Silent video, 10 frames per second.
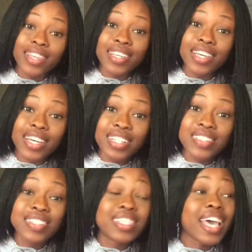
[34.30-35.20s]
yeah,
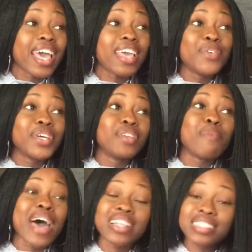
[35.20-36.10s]
today you can
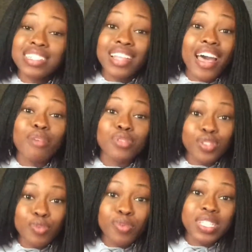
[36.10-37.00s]
imagine I was
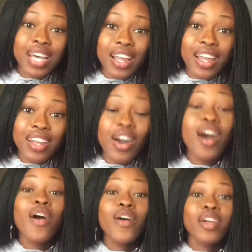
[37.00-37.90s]
super tired.
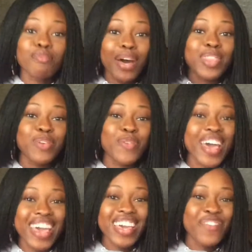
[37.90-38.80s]
Oh, and by the
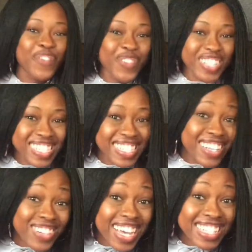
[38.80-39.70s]
way, if you want to
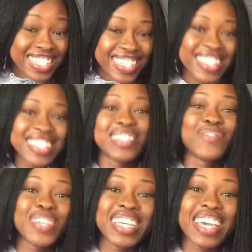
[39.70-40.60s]
see what I did this
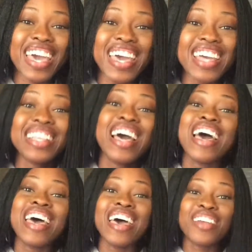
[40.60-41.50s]
weekend,
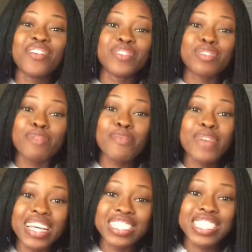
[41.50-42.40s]
head over to my
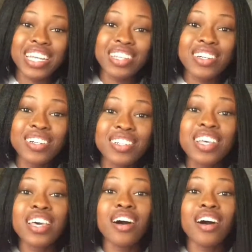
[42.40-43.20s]
main channel.